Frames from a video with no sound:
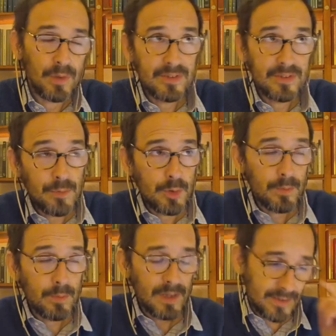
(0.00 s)
What seems
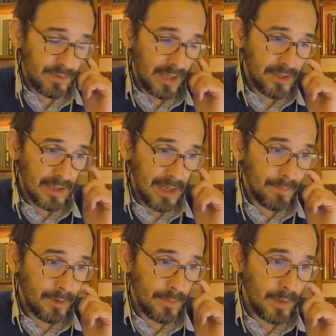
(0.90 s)
to be a substantial
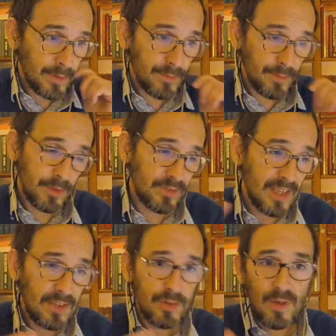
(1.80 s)
number, about
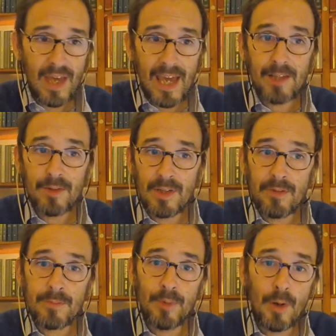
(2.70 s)
6 to 8 or
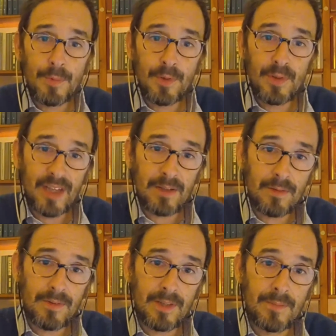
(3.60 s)
even more
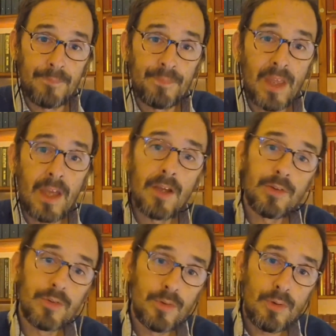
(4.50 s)
% of them,
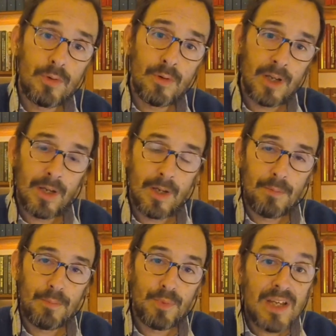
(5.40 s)
do
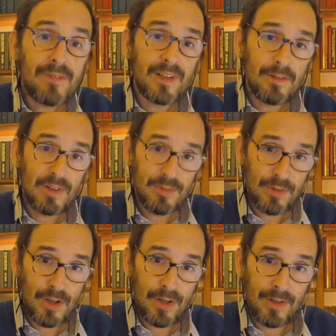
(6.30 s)
briefly
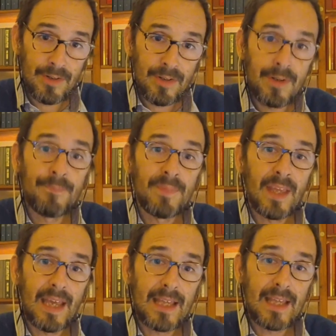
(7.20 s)
return
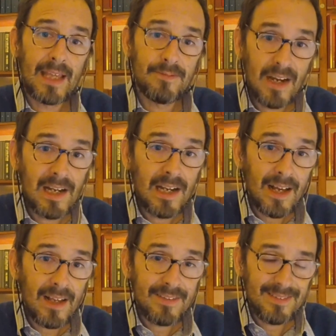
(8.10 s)
at the very
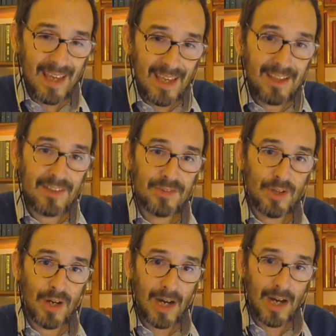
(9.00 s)
last
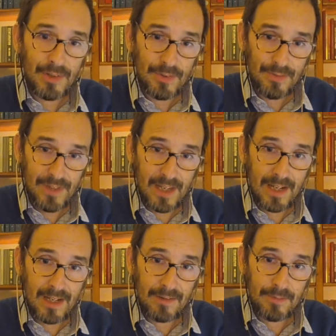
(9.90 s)
days or hours of
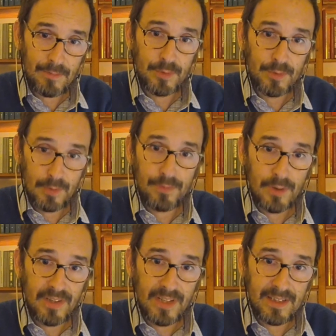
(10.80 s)
their life
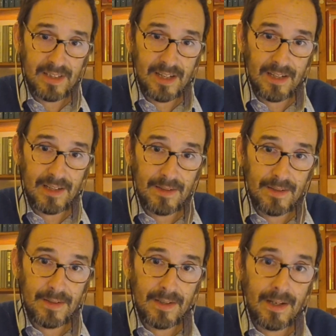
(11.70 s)
before they
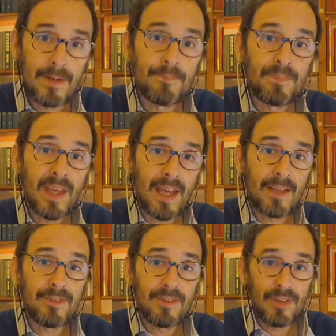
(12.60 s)
die. Yeah.
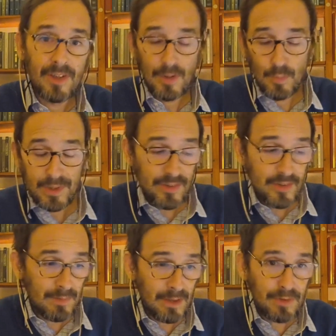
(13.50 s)
And what
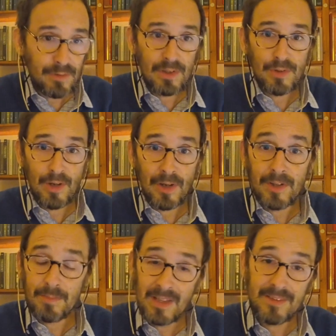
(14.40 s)
does it mean to
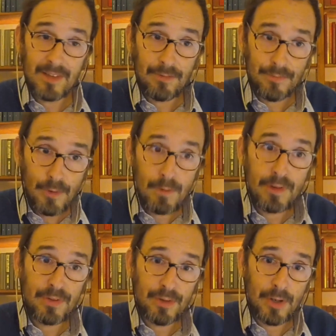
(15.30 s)
return? It means a
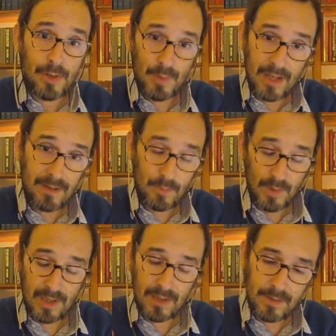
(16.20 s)
full return.
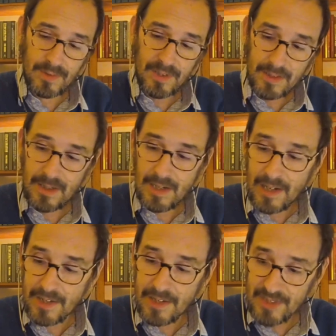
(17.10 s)
We conducted
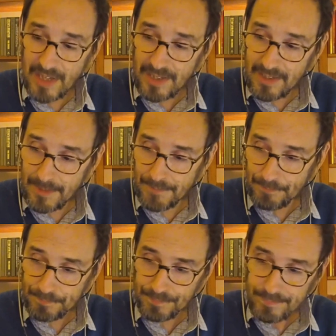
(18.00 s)
a large study,
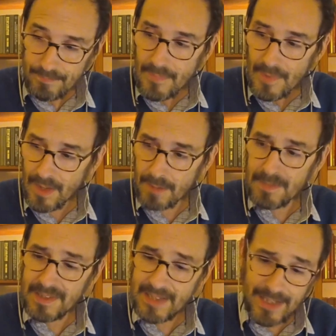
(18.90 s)

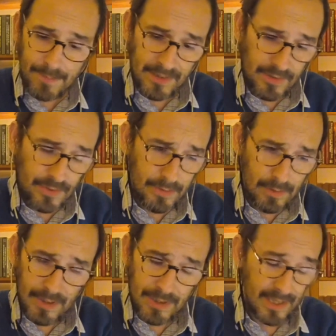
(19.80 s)
and my database is
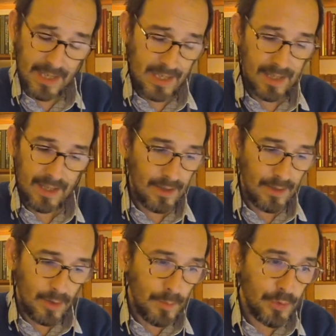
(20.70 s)
growing
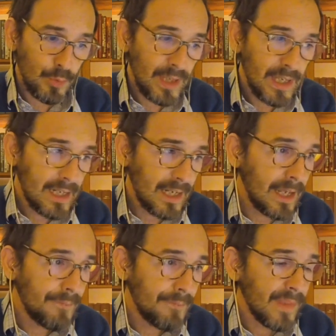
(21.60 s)
almost
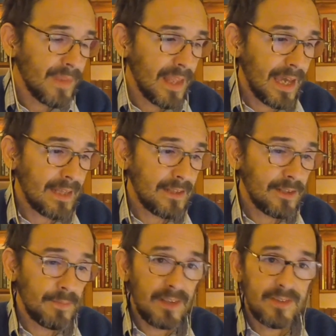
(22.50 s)
weekly.
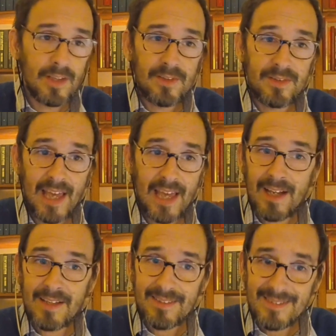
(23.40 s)
And it means that
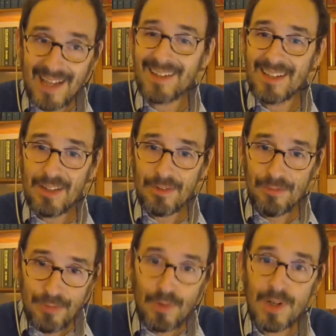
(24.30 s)
they are suddenly
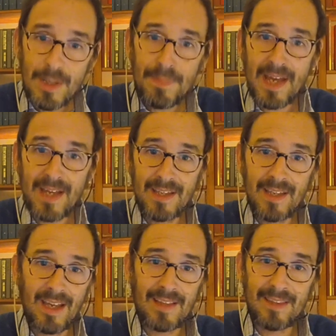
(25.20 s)
fully
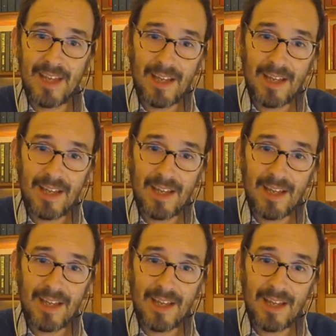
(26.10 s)
back again.